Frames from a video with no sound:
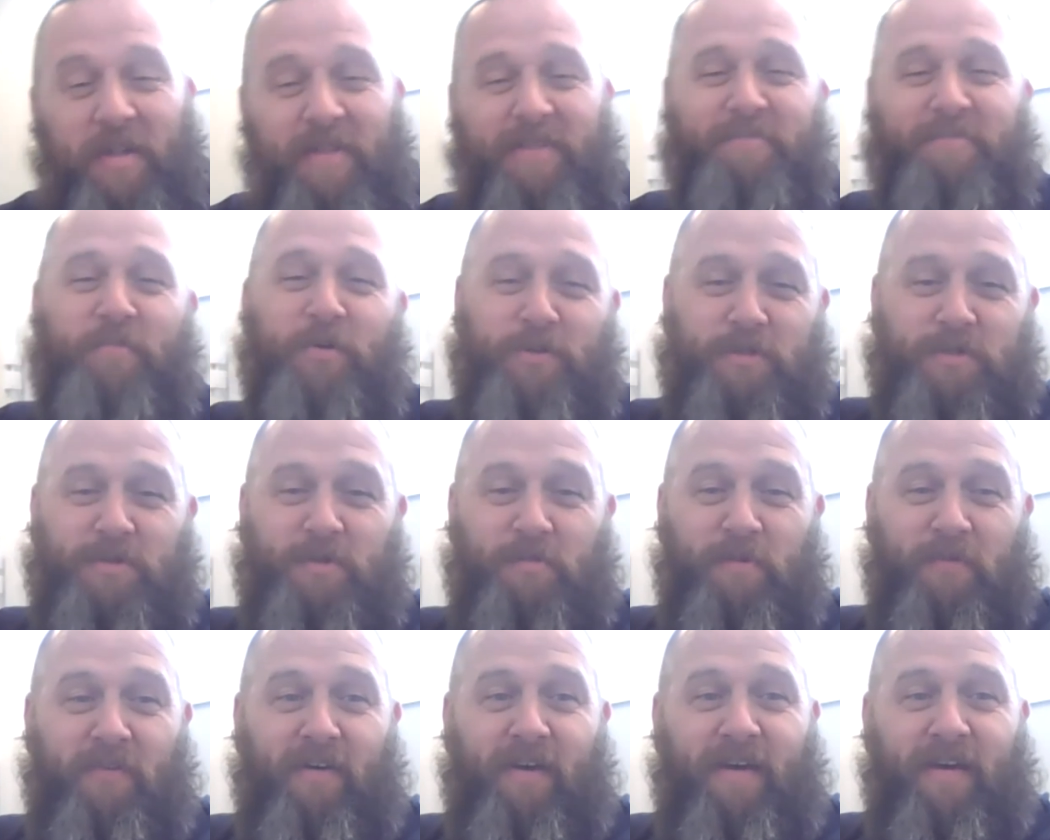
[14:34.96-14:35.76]
But to
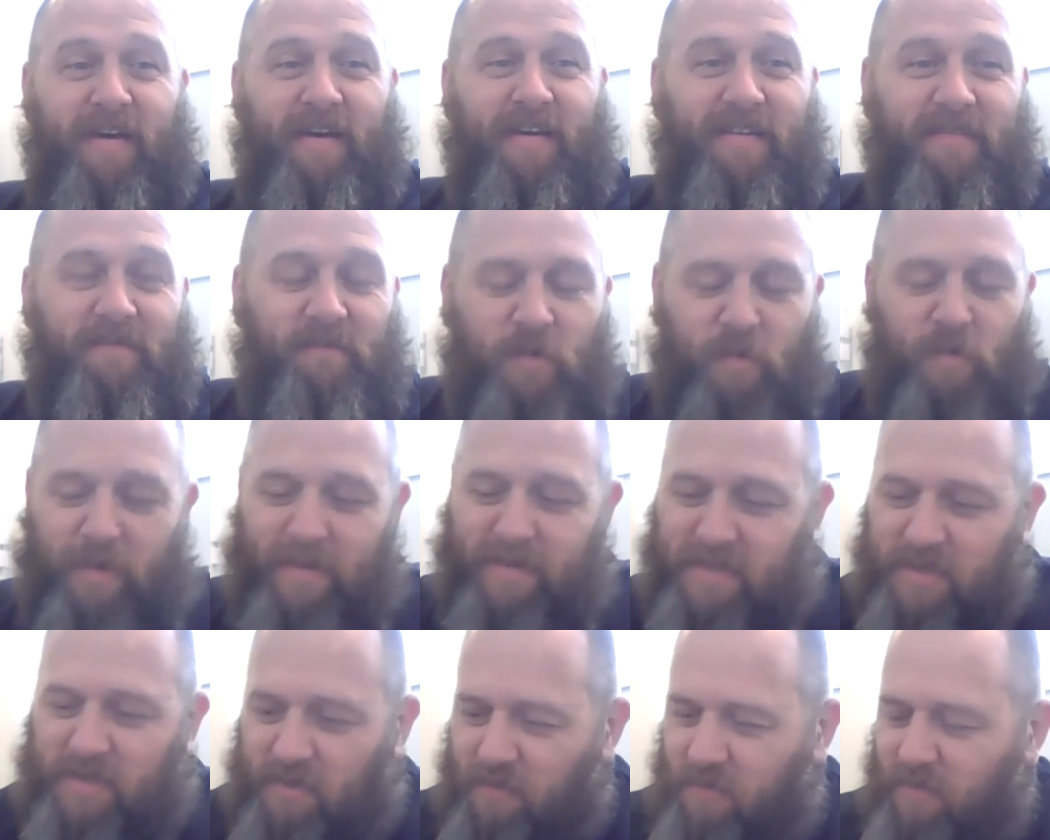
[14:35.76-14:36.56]
be fair, we
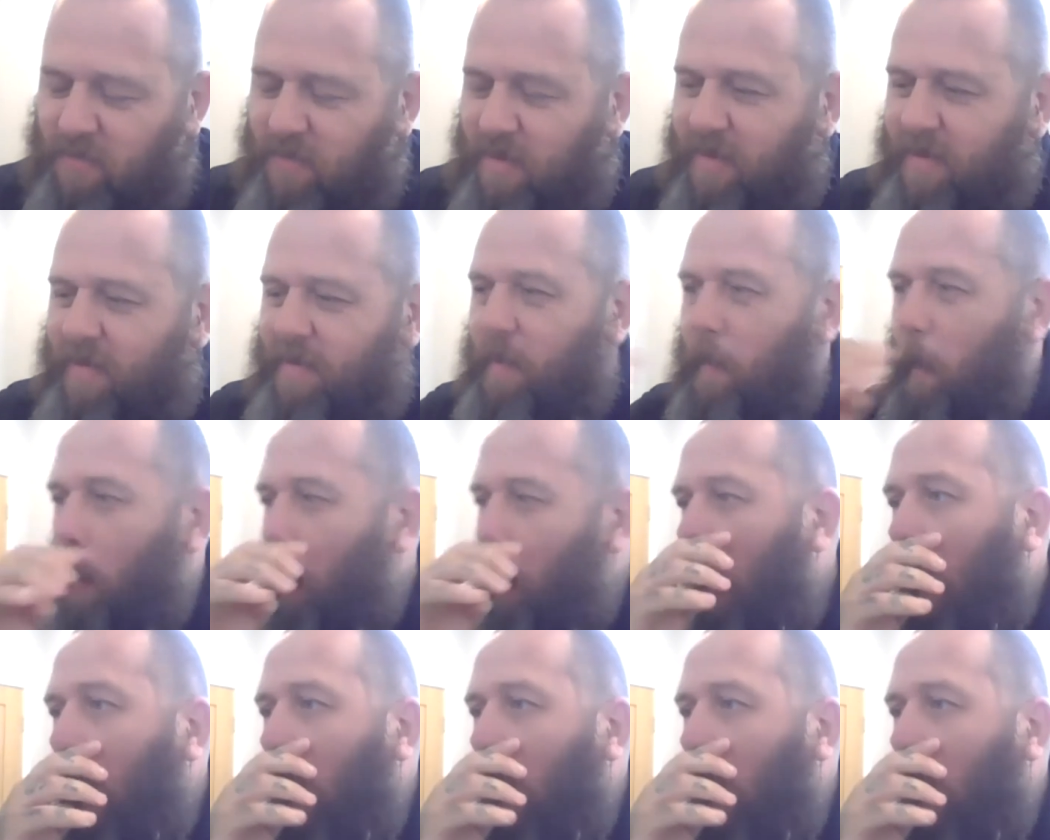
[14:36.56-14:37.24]
went to